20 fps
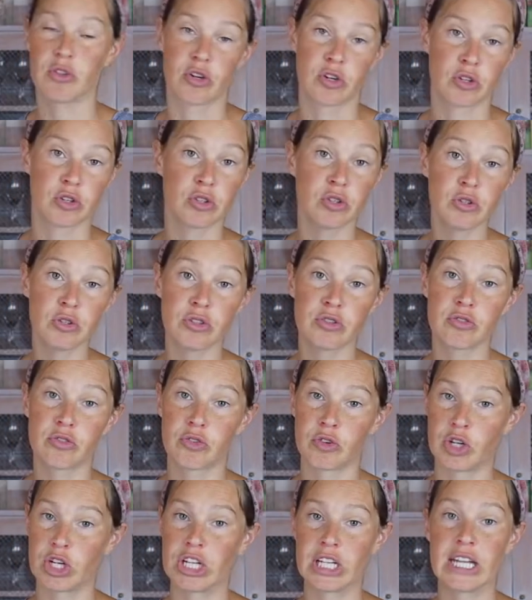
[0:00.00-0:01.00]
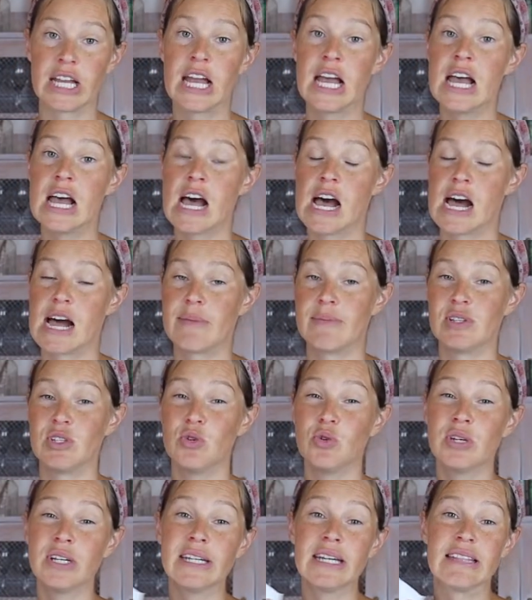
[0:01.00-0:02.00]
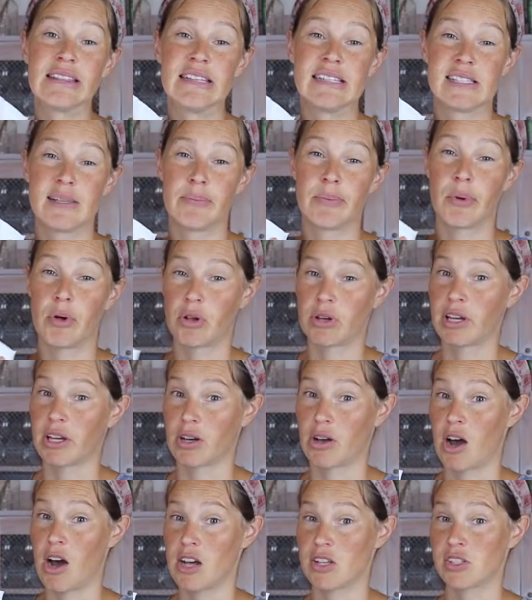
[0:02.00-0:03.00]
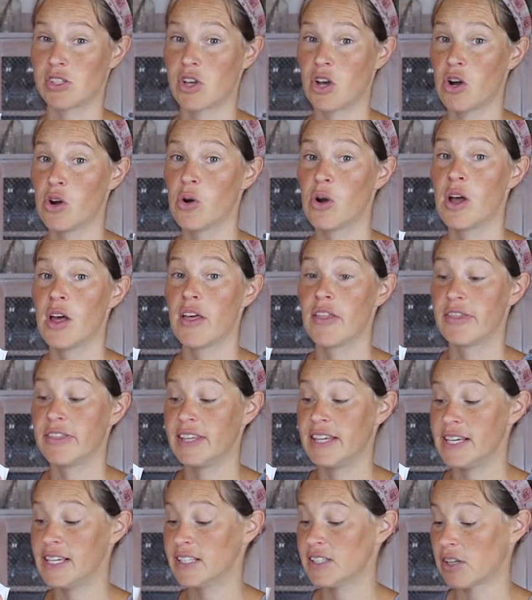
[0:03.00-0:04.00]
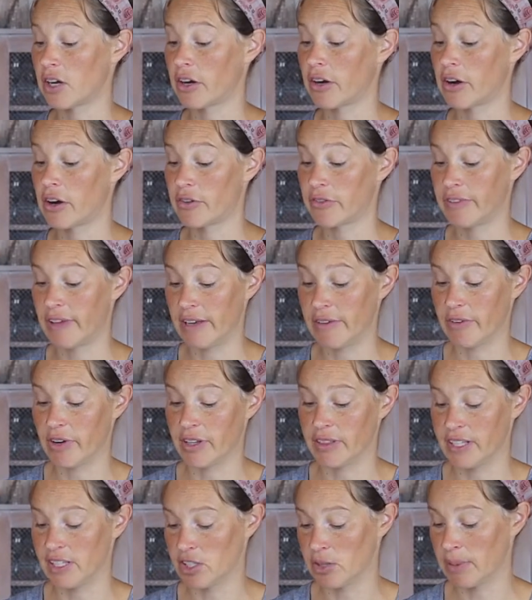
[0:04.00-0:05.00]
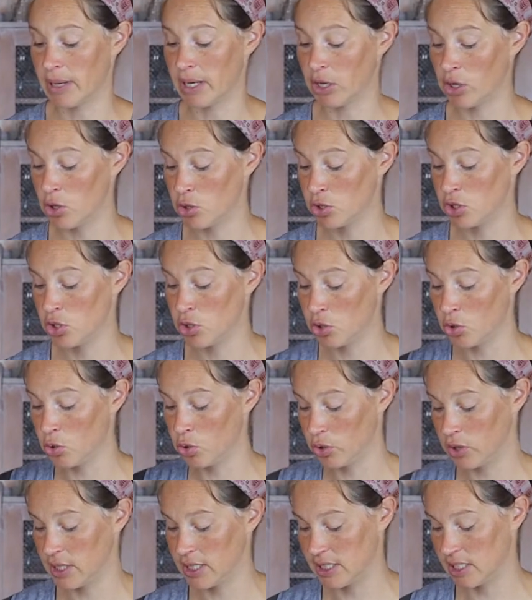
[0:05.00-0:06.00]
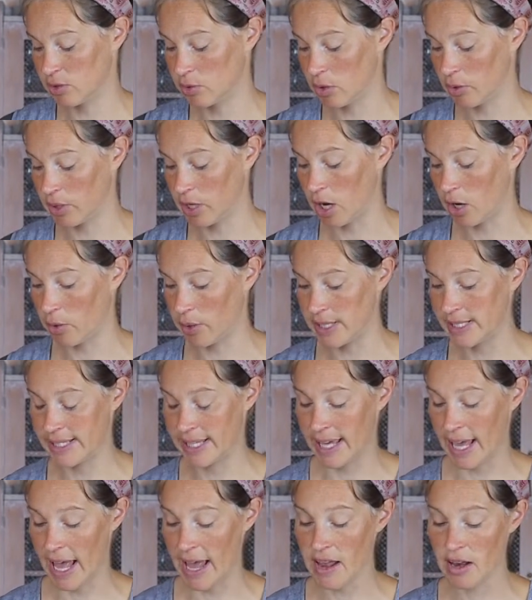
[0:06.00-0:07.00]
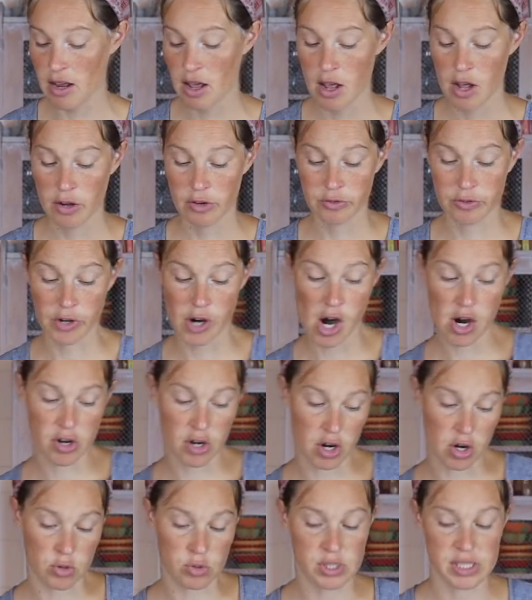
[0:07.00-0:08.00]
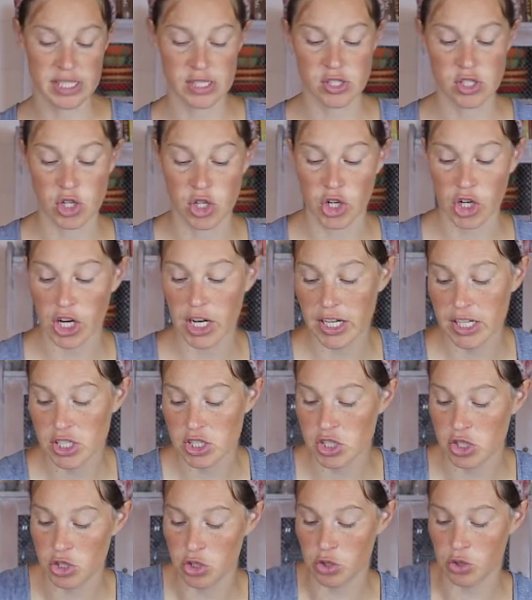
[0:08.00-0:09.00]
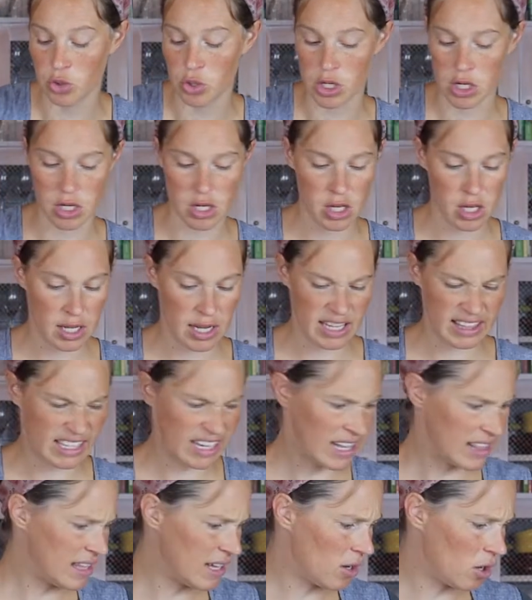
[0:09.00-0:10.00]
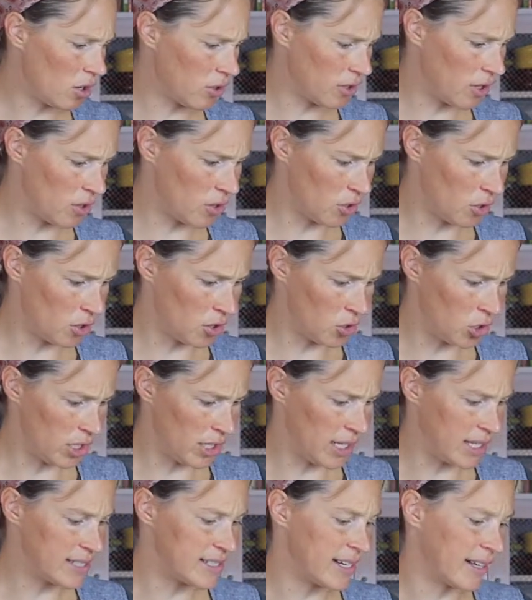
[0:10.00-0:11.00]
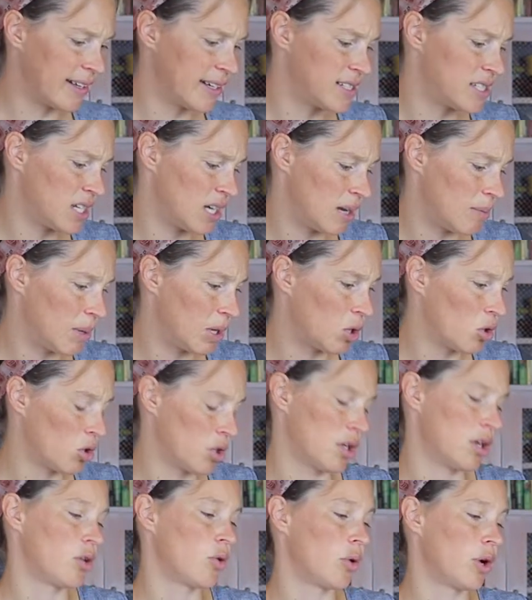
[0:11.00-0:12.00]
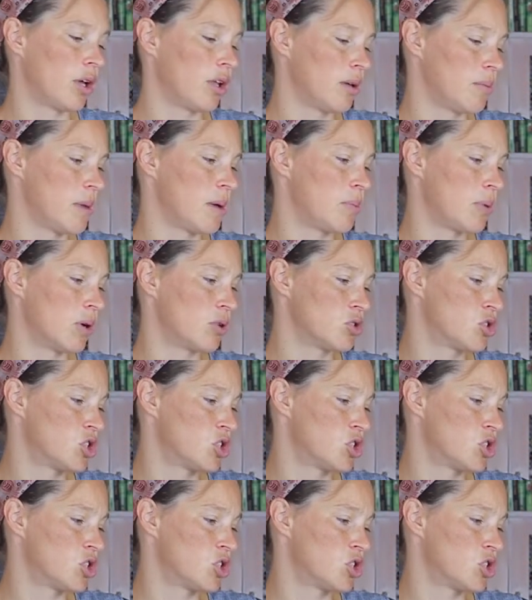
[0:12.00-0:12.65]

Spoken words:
they're gluten-free, and you can get these in bulk at Costco. These are our favorite, these are my go-to, this is what we always get for our oats. And so you're gonna do, and then I think all the other ingredients, I like to get my coconut oil and my brown